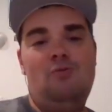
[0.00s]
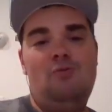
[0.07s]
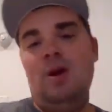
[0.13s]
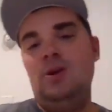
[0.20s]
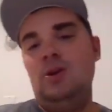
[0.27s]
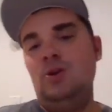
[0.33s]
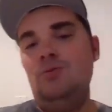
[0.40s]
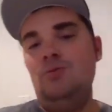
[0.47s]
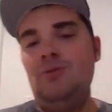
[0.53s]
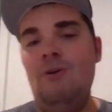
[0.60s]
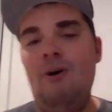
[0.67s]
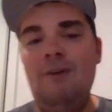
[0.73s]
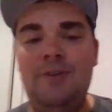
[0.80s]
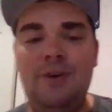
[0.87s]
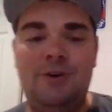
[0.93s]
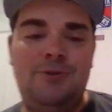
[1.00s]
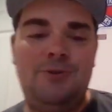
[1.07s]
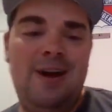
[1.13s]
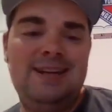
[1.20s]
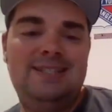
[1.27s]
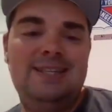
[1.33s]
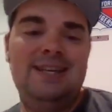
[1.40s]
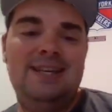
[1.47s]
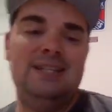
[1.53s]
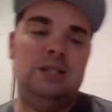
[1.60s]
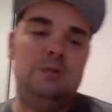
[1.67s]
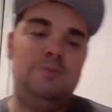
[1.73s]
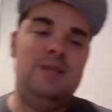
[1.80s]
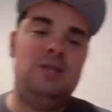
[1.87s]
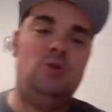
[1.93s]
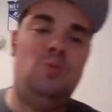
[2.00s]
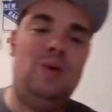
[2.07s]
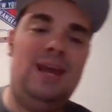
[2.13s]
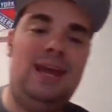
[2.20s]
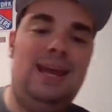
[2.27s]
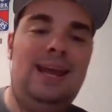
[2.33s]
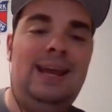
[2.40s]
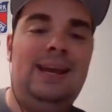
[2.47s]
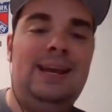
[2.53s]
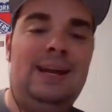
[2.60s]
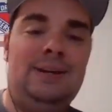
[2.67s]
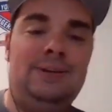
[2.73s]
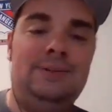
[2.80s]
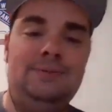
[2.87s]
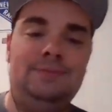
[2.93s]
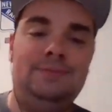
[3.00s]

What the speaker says: when you thought the craziness between